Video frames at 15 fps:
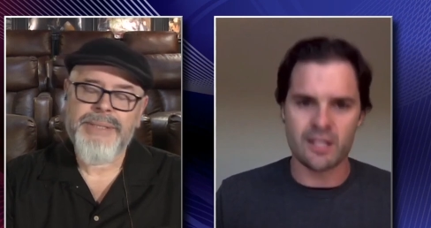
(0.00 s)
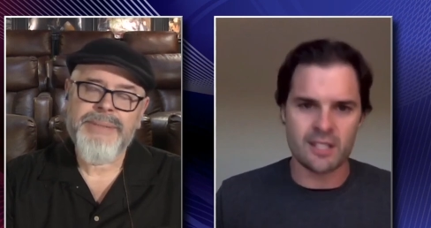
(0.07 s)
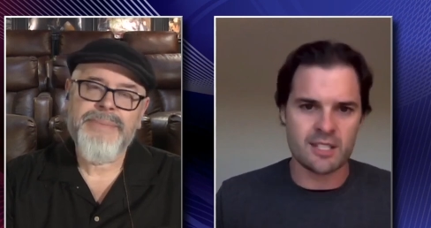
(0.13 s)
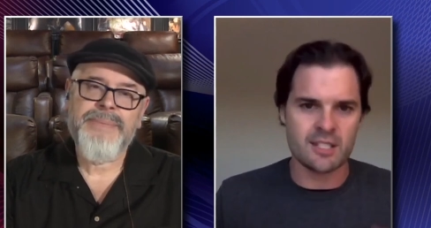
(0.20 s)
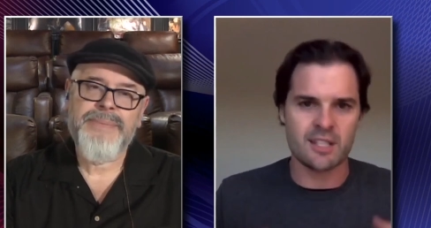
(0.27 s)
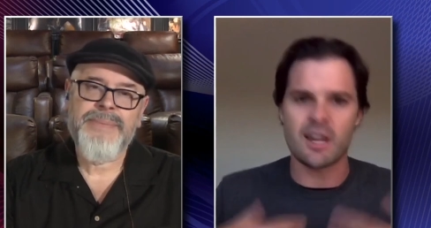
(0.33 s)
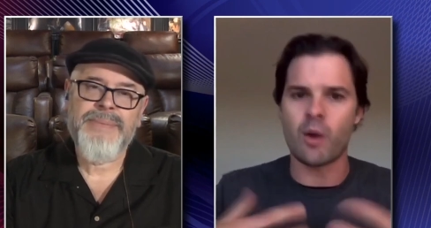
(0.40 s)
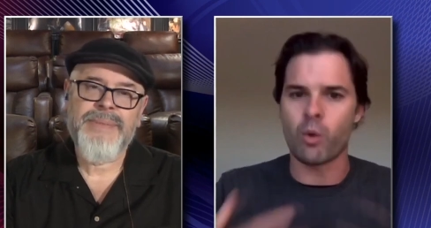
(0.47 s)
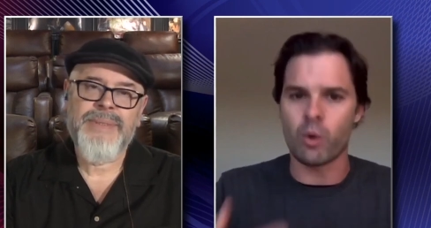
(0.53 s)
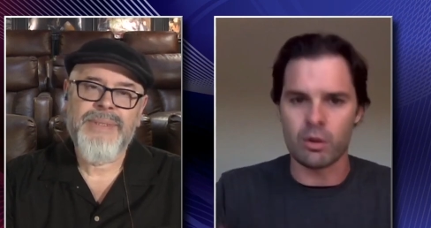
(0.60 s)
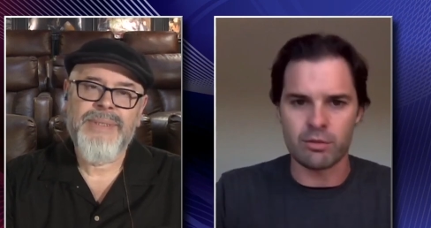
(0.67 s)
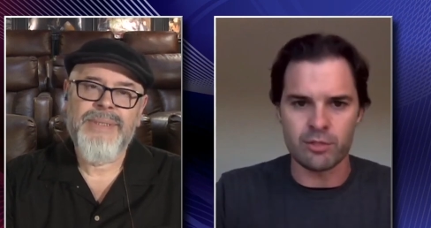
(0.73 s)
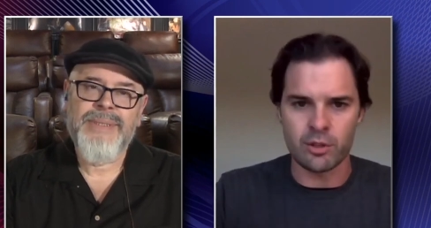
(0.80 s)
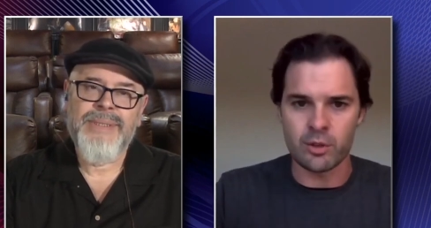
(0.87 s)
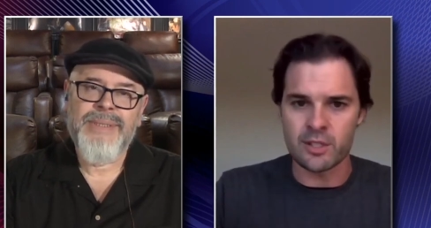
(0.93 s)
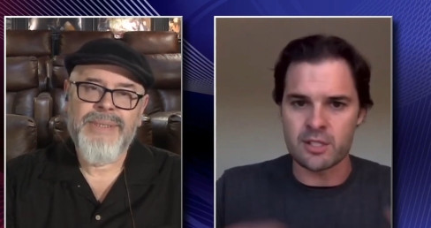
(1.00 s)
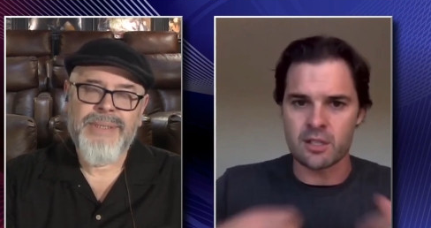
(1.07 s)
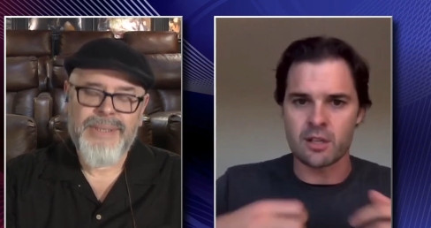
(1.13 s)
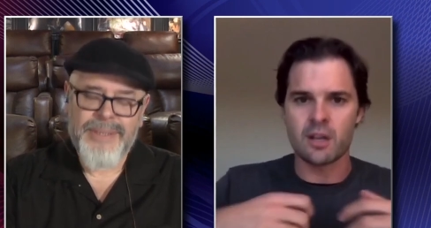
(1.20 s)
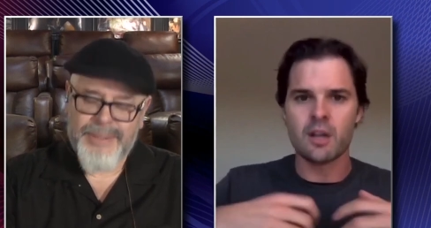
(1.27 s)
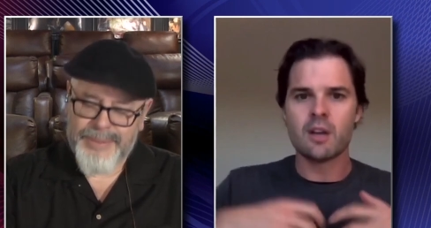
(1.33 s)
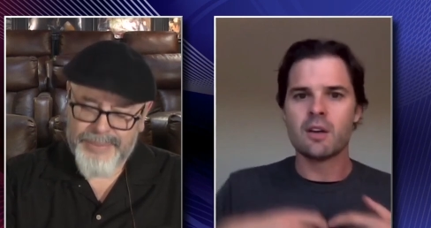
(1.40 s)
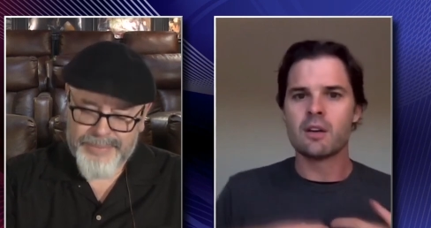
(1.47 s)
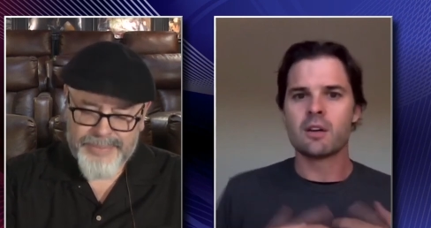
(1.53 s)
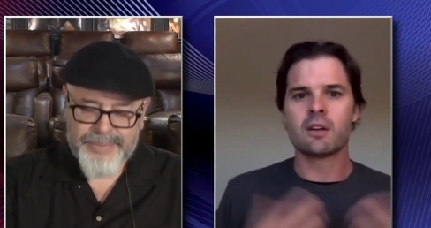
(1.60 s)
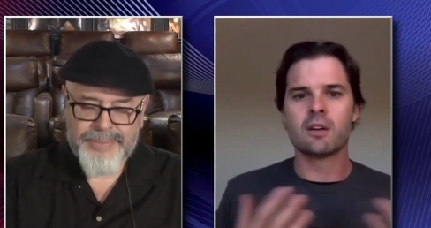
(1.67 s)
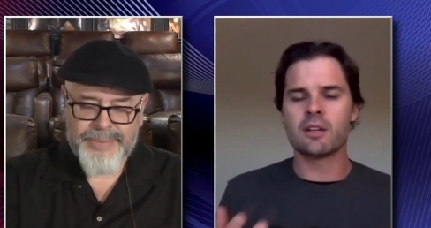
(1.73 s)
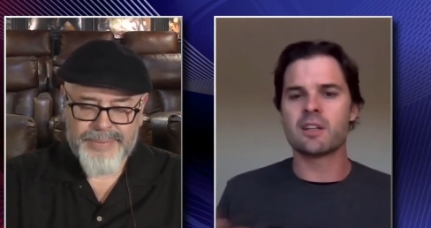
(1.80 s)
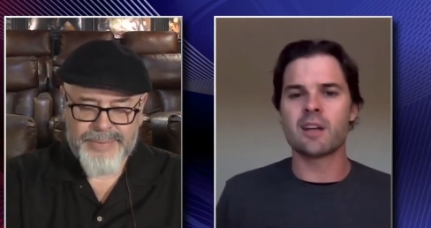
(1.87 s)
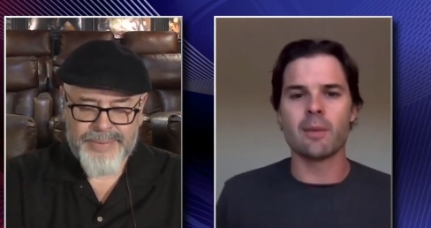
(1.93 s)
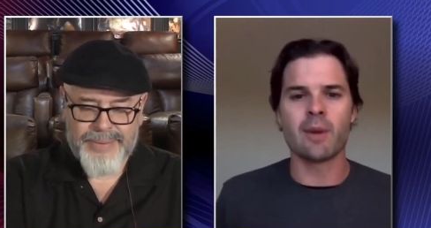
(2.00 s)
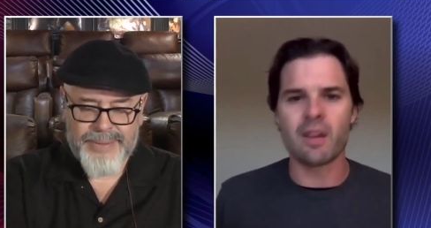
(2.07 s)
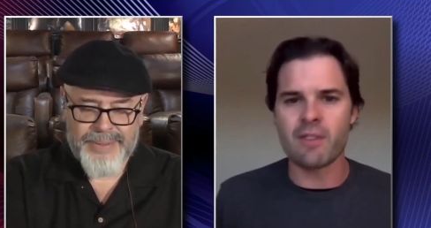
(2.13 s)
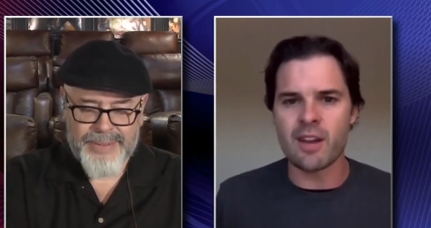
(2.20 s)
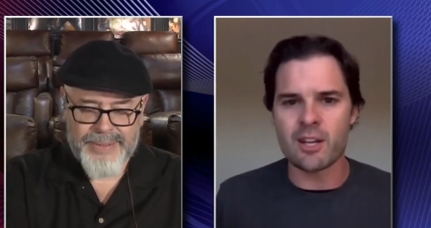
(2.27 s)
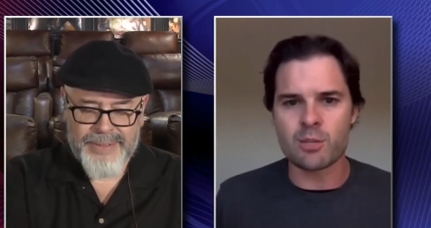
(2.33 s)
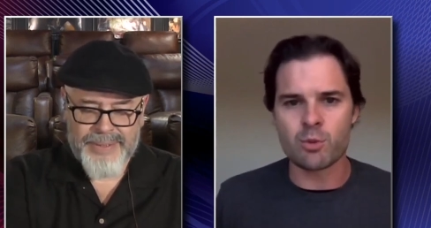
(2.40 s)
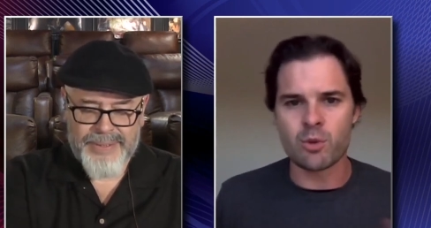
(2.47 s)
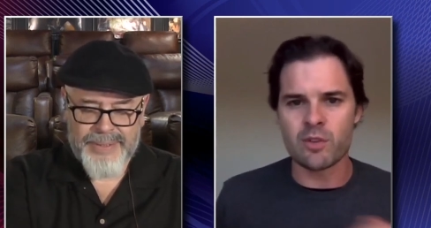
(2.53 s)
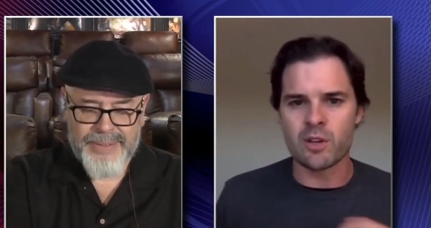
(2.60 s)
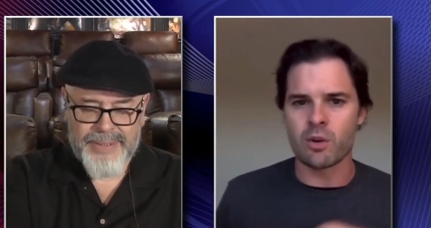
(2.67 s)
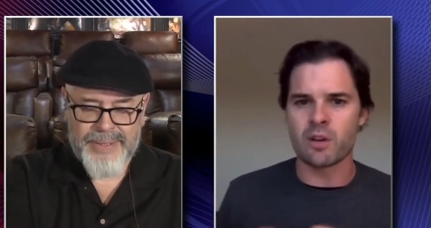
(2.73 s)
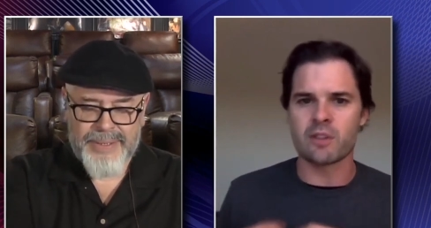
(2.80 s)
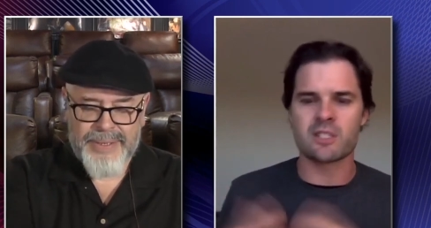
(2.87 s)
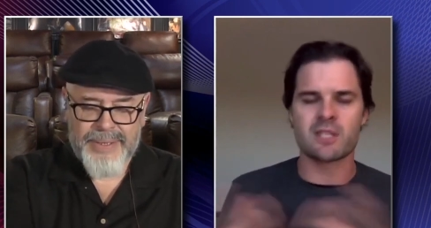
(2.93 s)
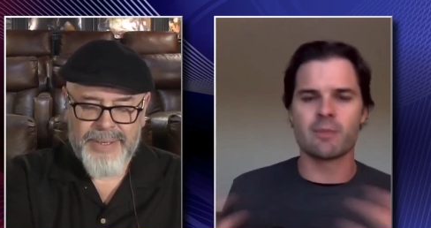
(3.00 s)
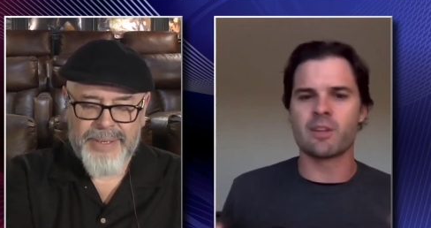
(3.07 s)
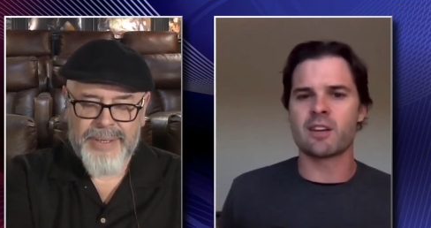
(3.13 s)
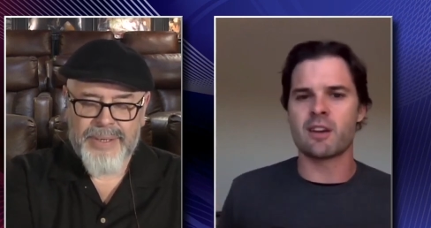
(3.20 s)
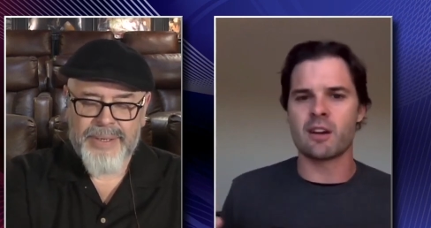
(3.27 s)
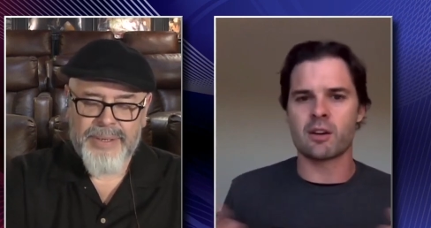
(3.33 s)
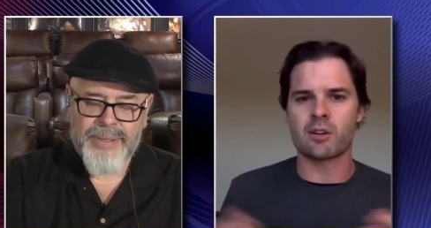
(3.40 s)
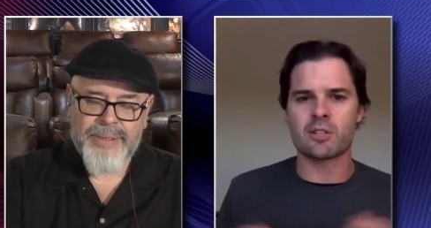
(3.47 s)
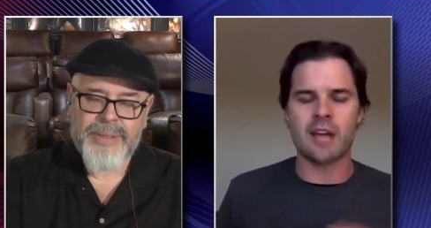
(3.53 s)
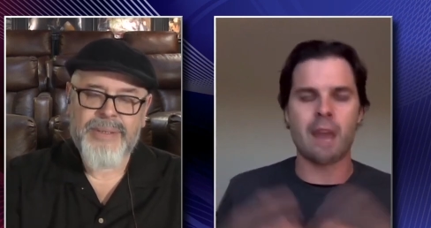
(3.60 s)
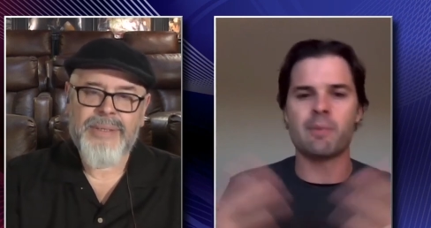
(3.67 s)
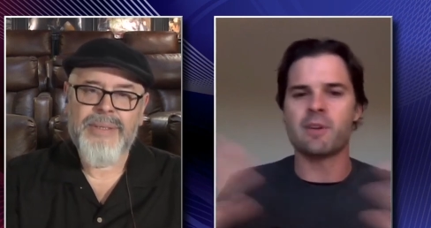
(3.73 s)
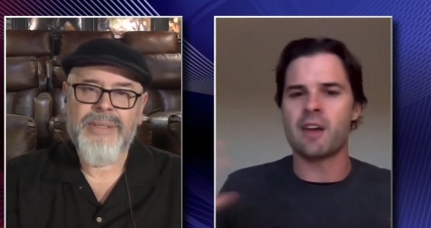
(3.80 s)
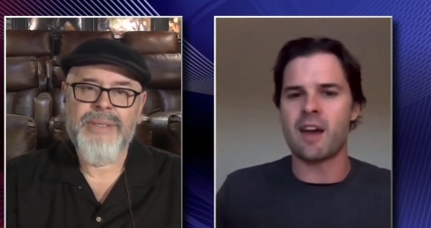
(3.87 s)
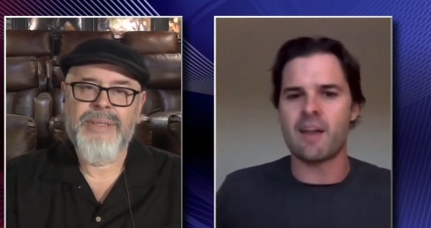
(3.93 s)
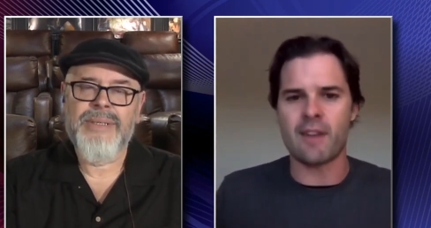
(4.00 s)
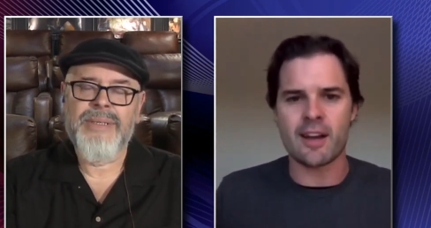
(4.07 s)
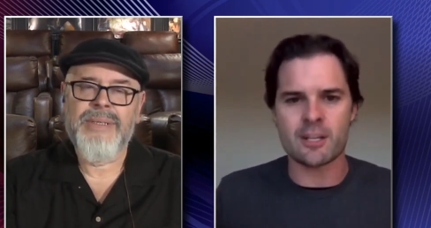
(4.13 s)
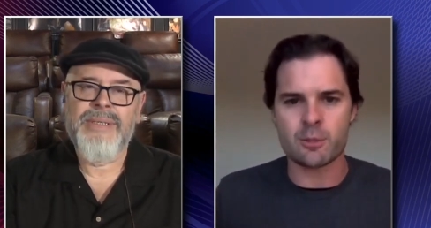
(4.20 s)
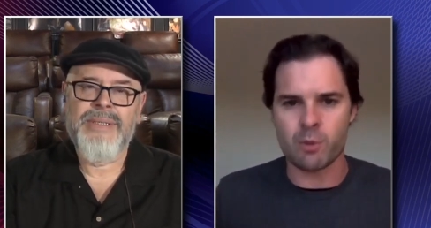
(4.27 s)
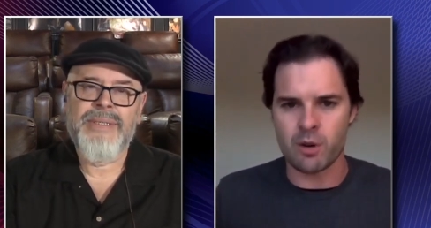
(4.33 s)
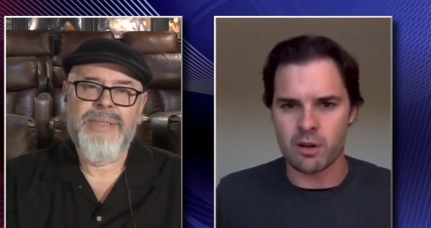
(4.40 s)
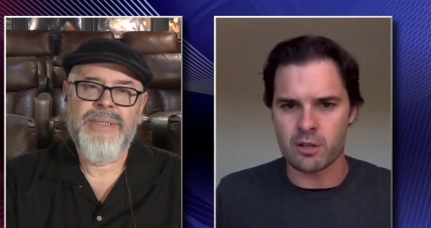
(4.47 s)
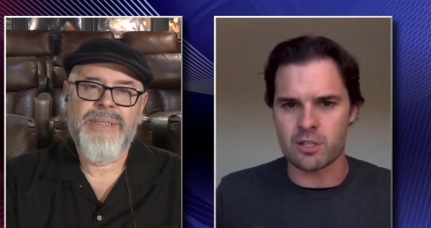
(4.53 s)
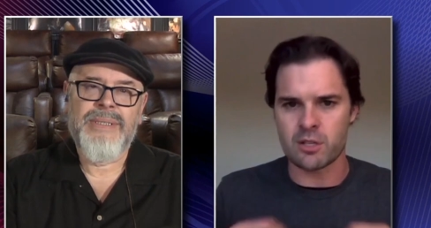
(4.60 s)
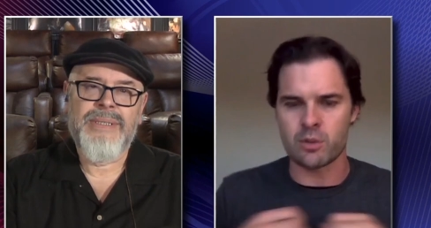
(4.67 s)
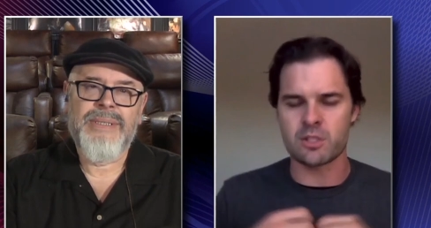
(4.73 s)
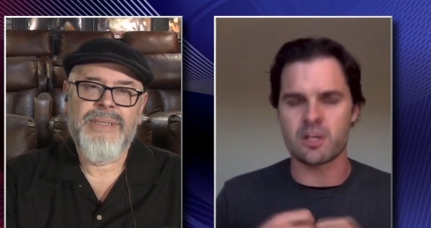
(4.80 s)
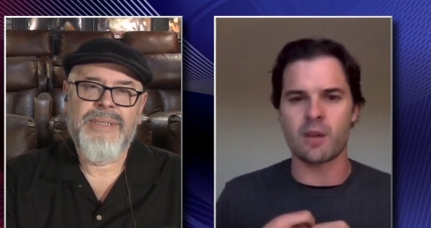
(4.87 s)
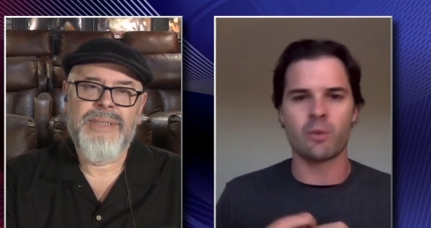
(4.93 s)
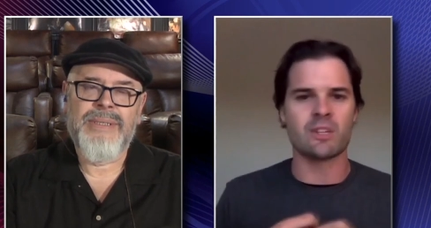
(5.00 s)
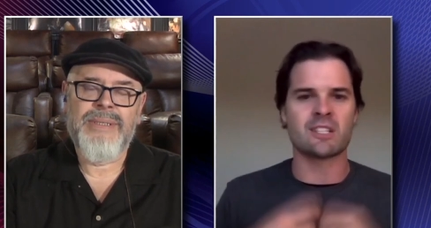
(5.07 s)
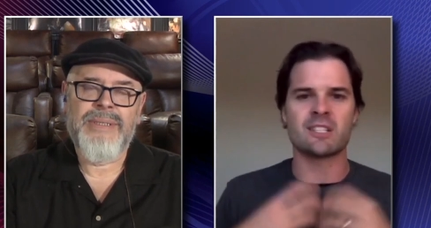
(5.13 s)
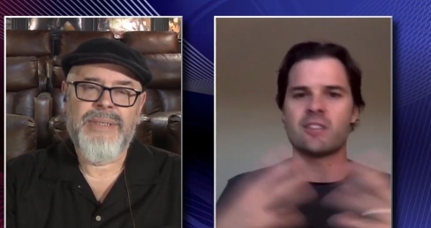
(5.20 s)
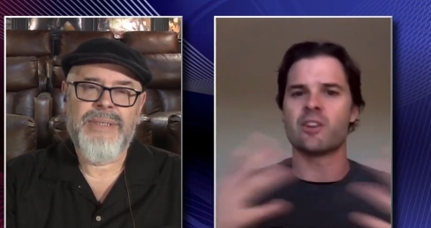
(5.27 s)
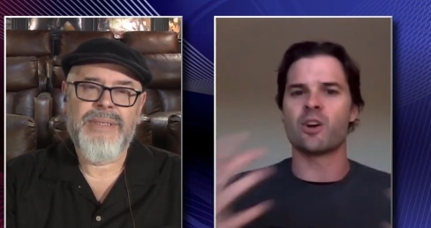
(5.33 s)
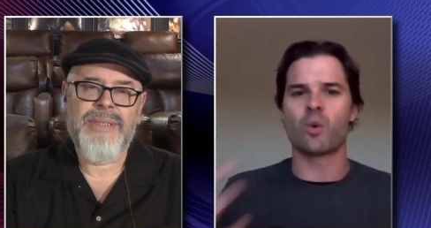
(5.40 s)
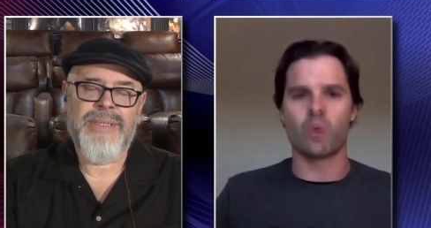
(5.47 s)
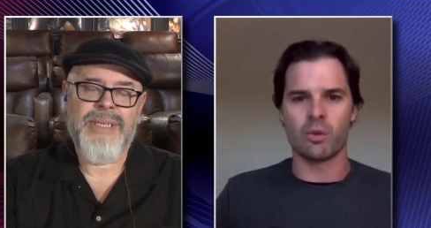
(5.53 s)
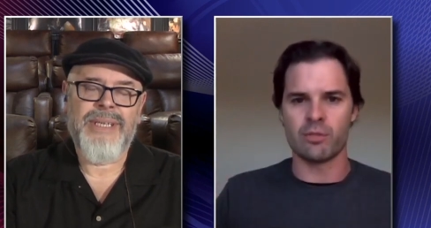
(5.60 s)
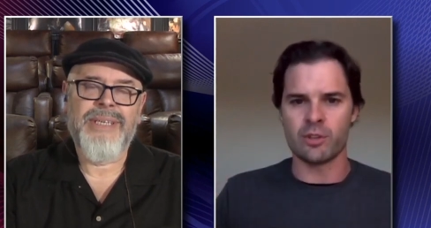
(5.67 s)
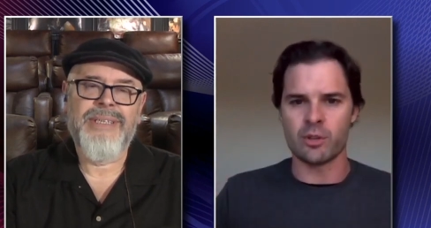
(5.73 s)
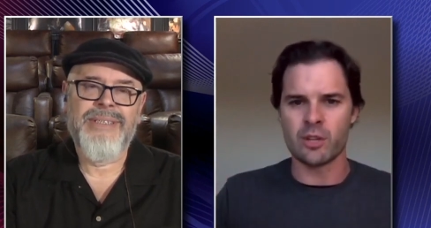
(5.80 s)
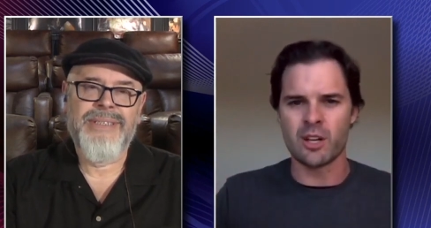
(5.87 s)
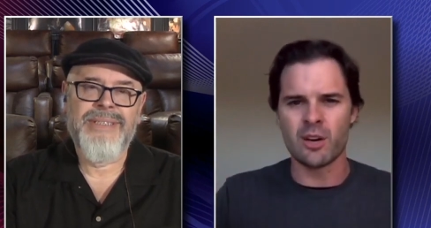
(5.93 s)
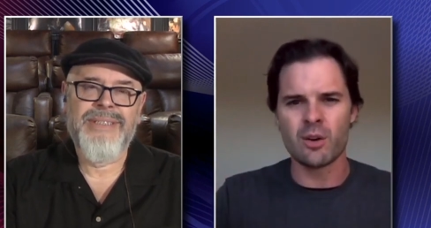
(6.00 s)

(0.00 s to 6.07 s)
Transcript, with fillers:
Speaker 1: get to see that worldview. It's a good coming of age movie where some of the characters happen to have Asperger's, so it's like we see their okay. worldview. You